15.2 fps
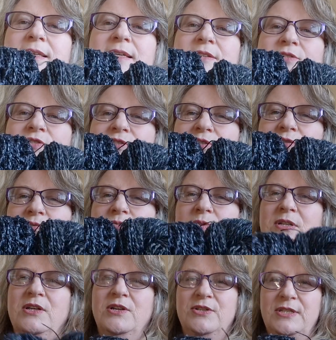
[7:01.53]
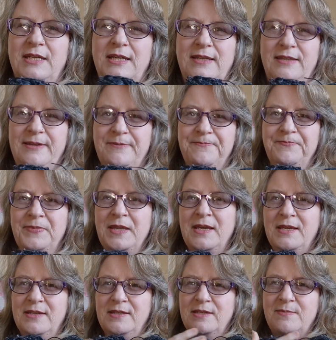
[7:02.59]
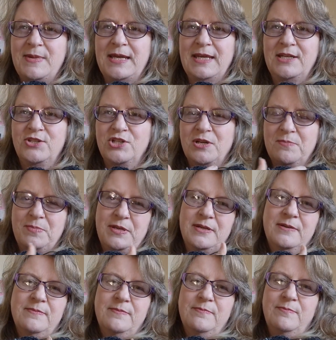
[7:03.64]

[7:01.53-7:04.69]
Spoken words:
these two would go together to make a jumper.